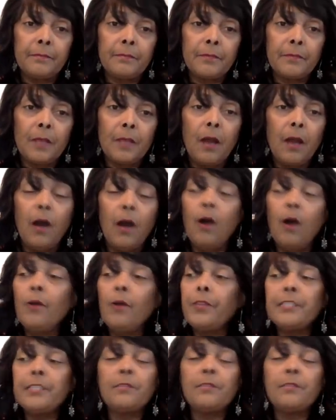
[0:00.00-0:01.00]
All
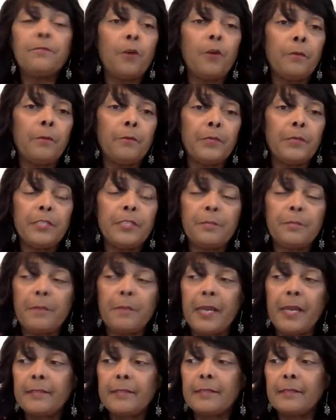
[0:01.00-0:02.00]
these are form of
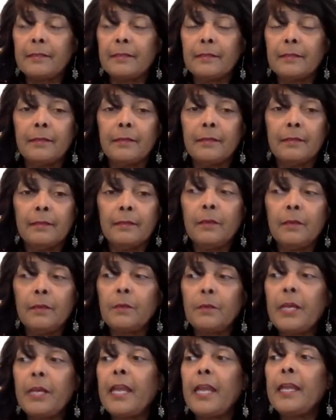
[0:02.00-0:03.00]
respect.
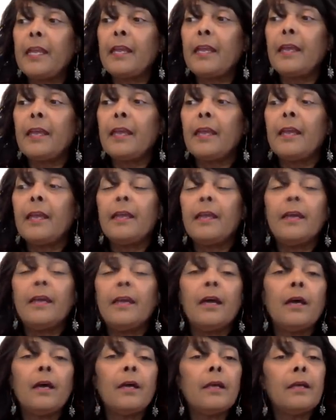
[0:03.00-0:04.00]
Okay?
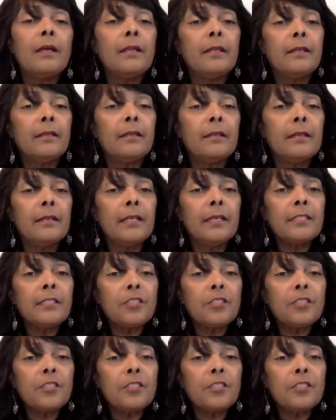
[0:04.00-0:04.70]
Let's talk